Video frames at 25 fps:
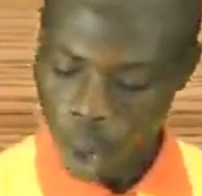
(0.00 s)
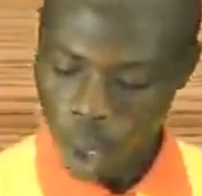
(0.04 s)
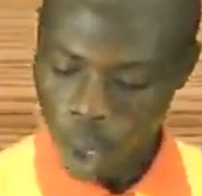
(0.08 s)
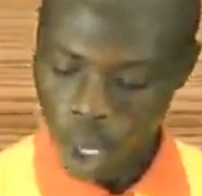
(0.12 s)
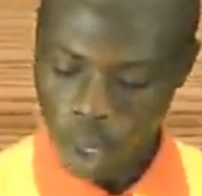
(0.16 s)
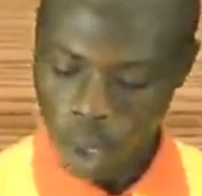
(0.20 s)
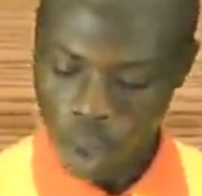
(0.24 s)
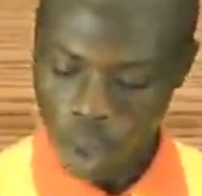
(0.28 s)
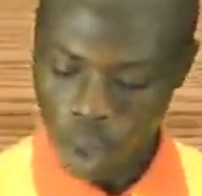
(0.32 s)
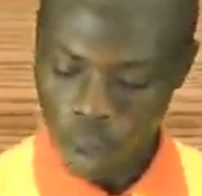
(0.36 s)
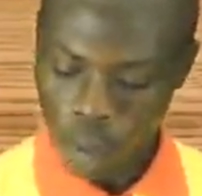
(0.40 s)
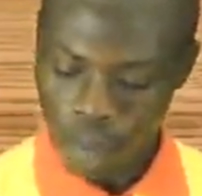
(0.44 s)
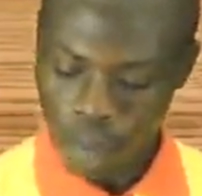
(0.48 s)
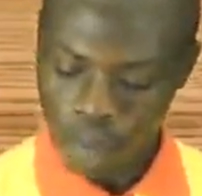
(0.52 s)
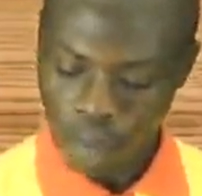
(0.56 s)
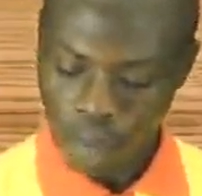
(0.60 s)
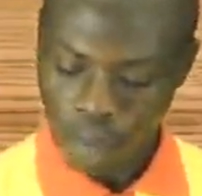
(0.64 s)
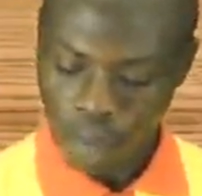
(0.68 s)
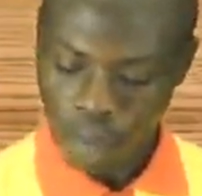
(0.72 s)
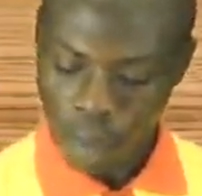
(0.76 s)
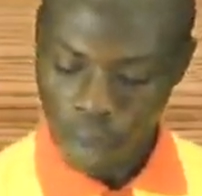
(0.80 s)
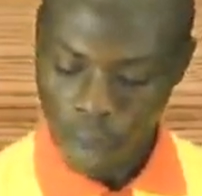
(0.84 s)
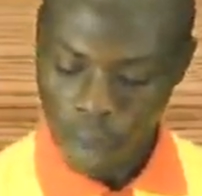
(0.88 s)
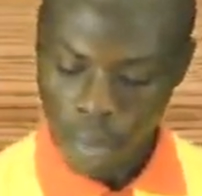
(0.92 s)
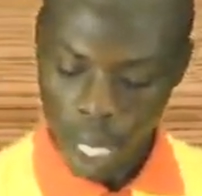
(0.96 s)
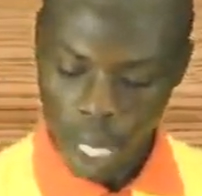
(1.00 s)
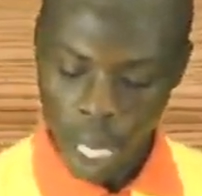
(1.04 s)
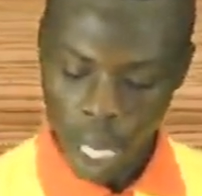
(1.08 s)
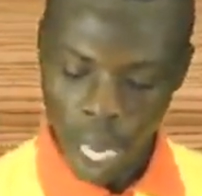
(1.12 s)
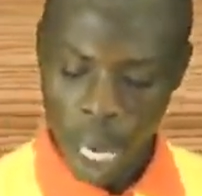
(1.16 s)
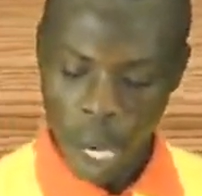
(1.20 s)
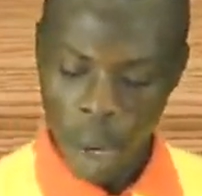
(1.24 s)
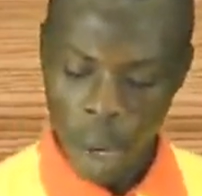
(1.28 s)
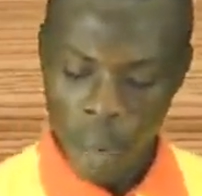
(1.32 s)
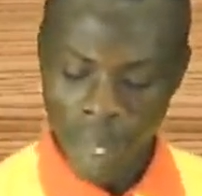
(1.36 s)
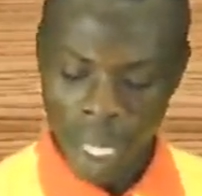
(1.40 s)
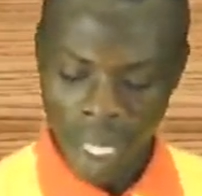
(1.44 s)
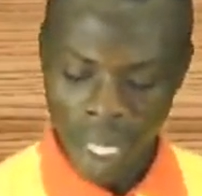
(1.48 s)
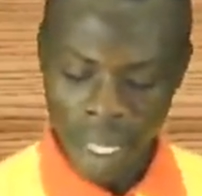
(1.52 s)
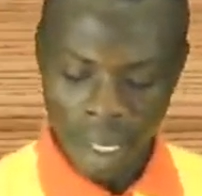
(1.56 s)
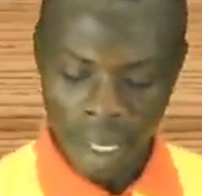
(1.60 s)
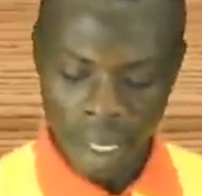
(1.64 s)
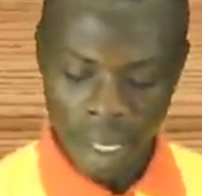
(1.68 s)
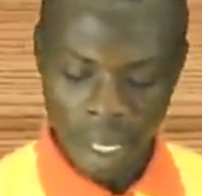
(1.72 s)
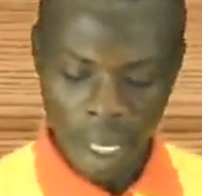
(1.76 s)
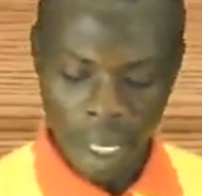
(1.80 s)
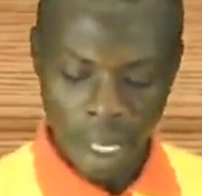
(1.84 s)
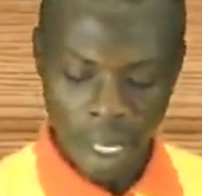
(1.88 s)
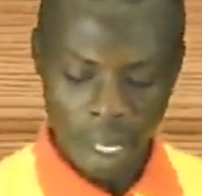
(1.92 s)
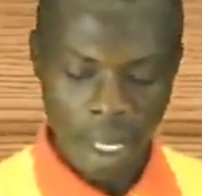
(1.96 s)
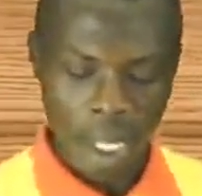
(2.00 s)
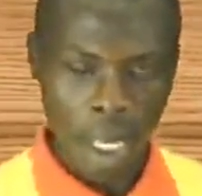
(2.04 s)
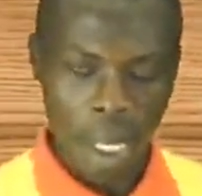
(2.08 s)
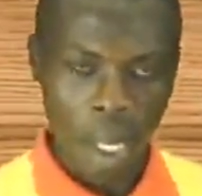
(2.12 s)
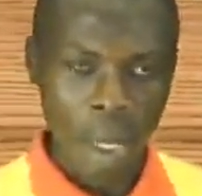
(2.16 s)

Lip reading: Okay, so I hope that is taken.